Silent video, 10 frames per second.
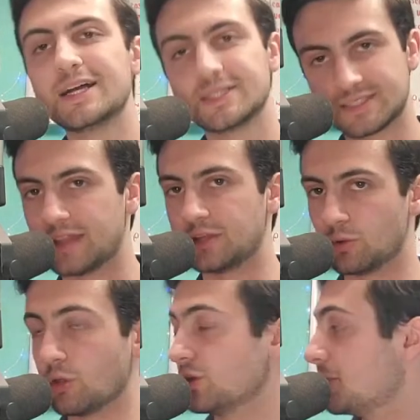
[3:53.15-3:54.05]
Sadly, we'll
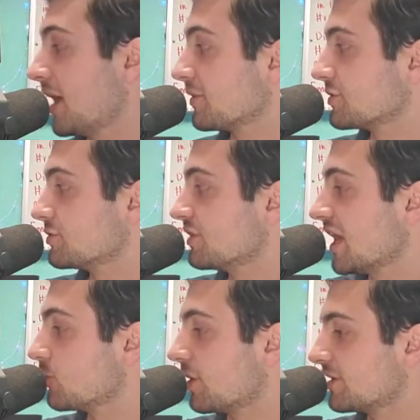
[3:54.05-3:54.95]
only be able to do
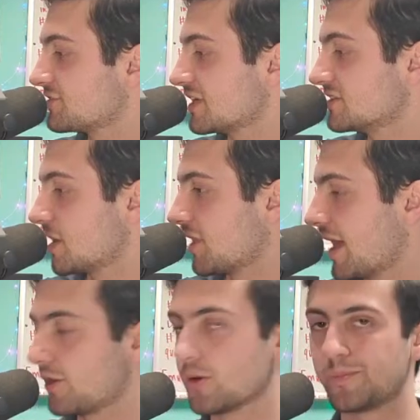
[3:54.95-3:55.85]
game one of said
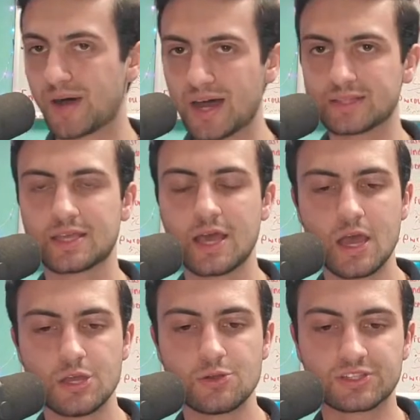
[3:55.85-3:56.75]
doubleheader, but
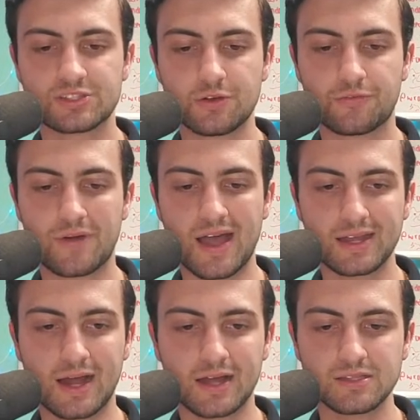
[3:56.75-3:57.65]
you can still find it
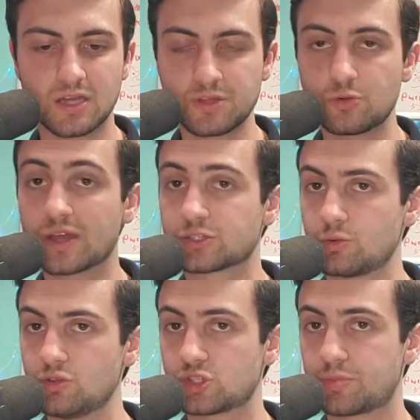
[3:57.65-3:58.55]
on
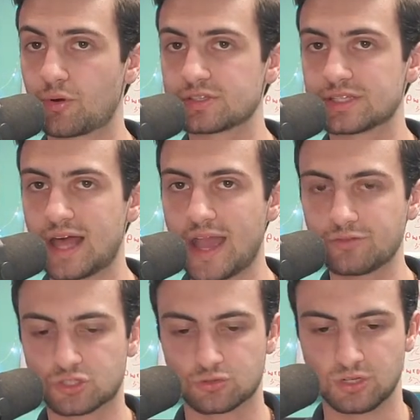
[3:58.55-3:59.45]
WXOU Sports live
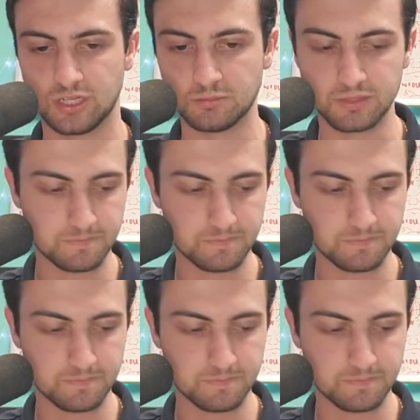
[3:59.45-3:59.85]
streamed